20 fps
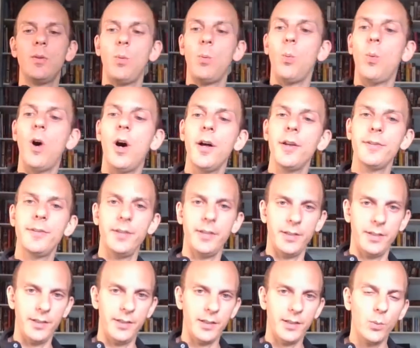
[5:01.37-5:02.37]
the
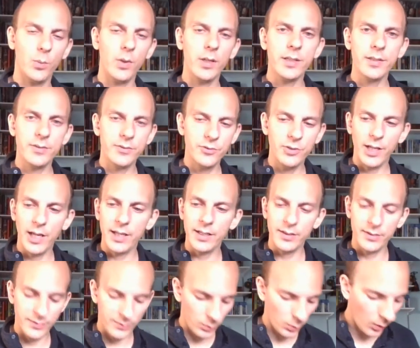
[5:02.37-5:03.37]
wanting here. What does
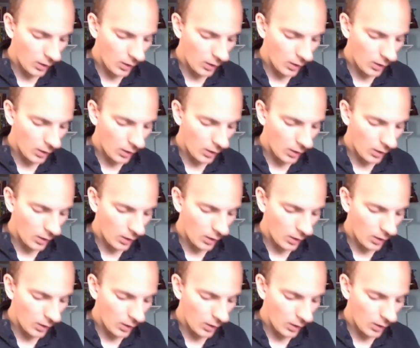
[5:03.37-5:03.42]
Janice